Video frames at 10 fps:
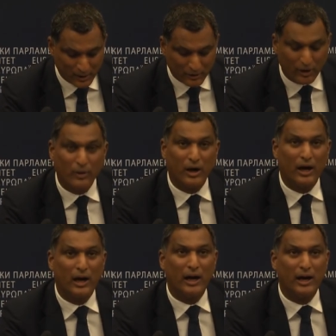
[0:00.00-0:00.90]
So
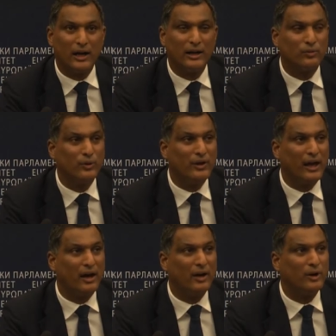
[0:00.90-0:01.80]
it's with
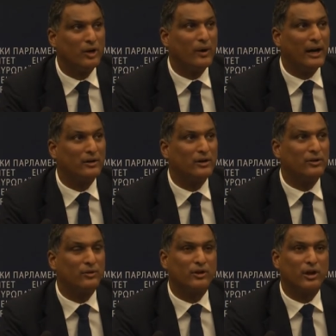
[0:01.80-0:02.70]
that I regret the
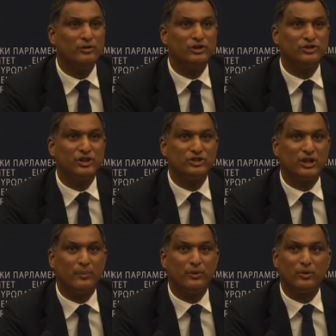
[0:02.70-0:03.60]
sort of cosy
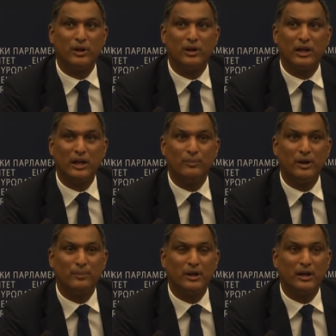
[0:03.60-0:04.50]
stitch-up between the
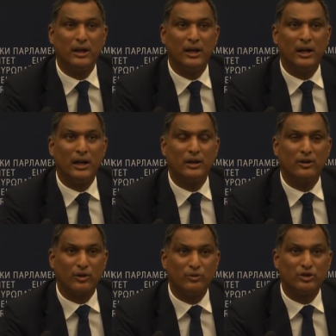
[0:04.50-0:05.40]
EPP, the
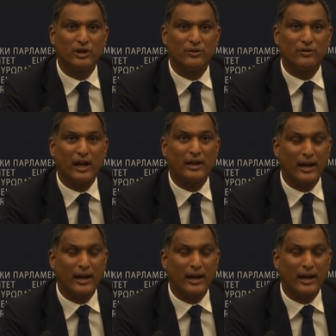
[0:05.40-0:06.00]
Socialists and